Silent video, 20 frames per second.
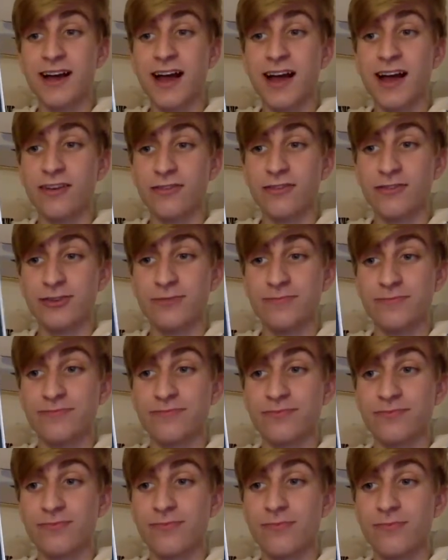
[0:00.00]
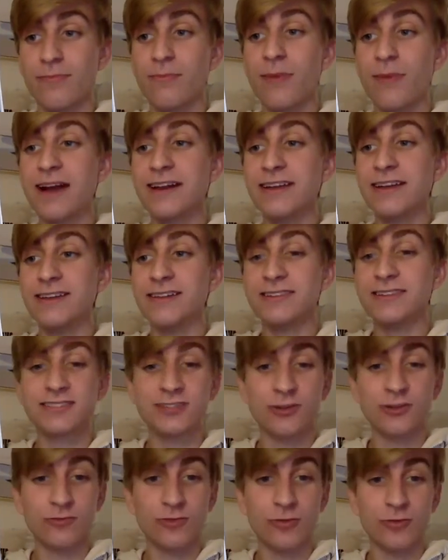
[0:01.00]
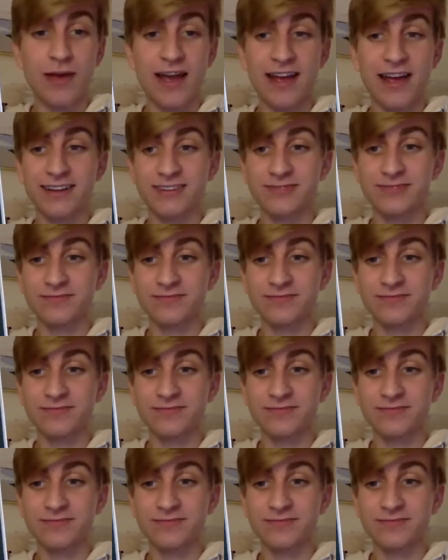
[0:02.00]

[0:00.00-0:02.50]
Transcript: Ivan, mighty silverback.